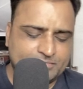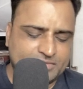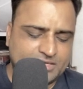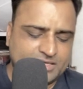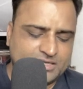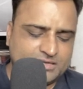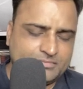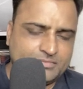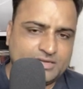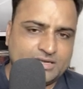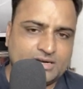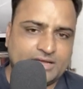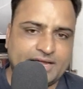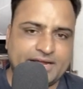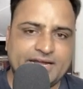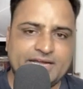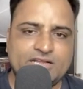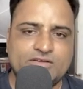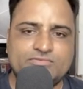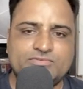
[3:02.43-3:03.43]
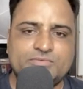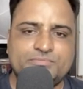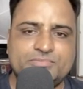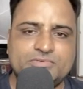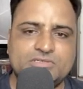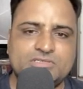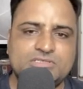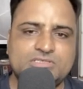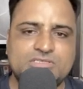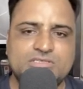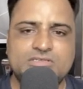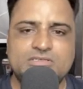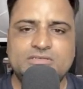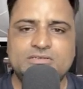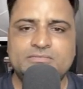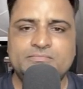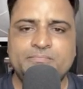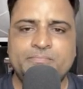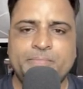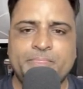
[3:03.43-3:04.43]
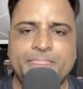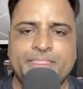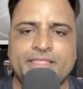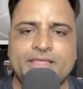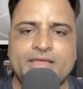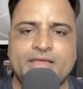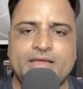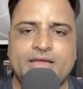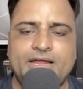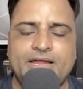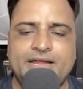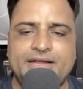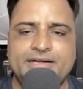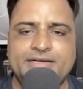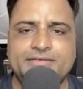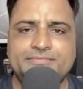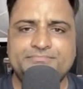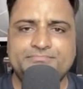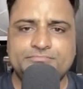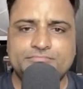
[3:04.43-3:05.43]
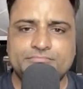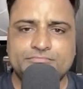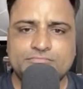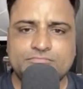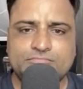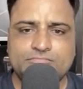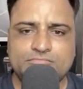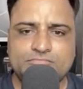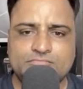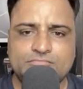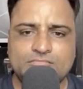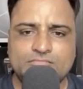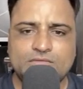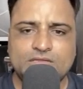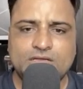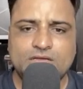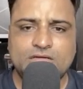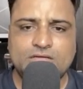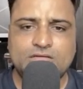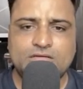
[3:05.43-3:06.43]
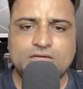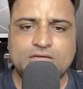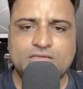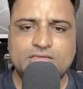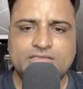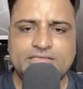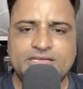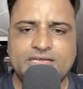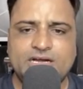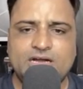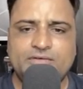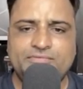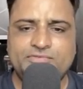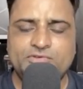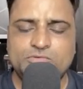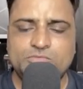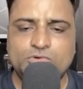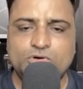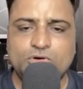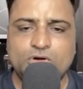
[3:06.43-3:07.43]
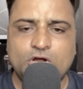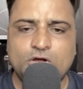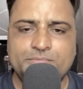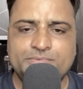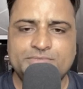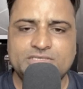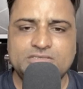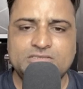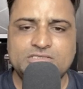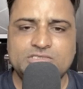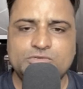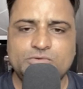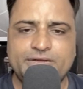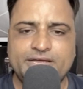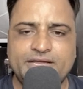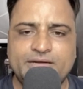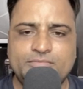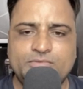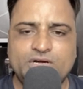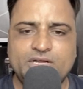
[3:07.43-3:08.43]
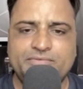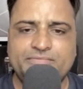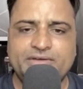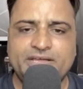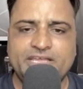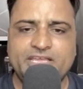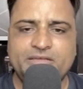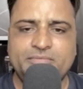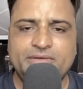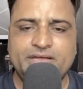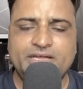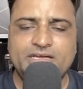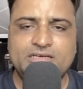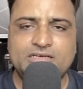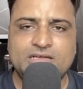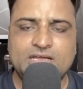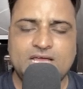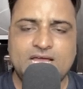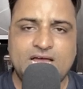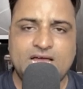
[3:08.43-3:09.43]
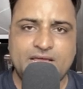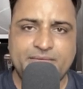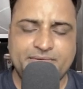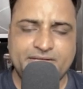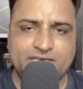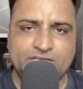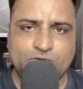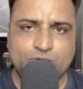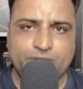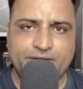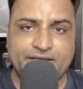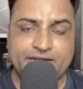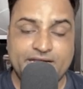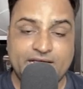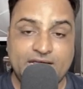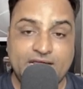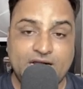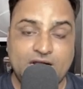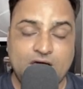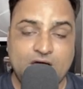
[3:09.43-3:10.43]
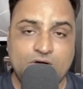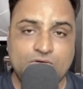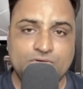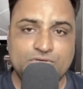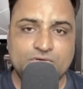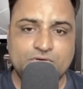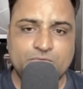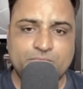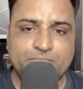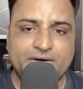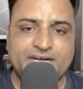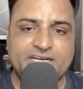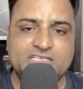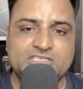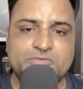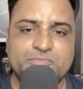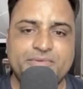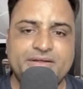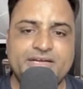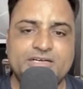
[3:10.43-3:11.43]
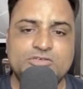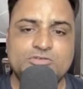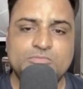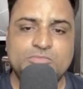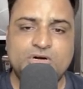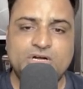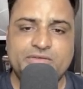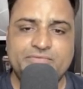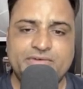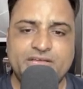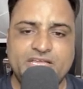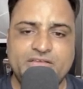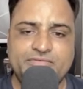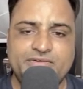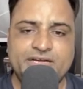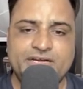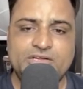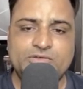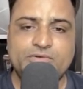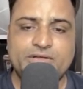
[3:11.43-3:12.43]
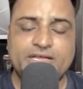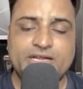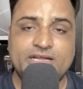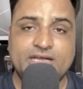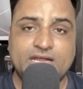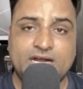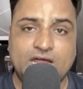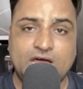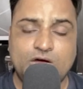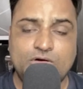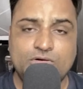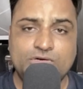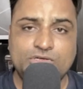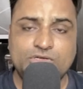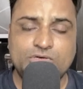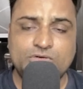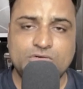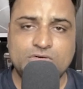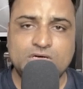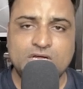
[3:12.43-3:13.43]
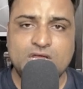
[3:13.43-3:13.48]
the email ID of the person and and uh, there are few more options you can modify event i mean you can allow your participant to modify event you can allow your